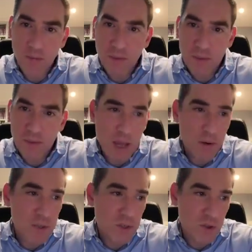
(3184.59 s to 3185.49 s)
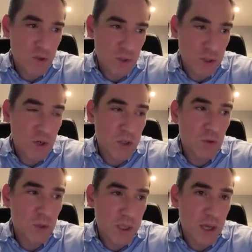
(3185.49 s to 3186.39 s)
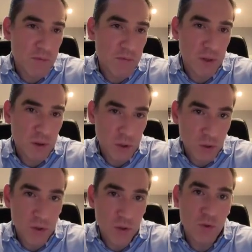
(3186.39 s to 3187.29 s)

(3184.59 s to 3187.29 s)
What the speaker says: Love them is how it is that you treat them. Are you looking out for their good?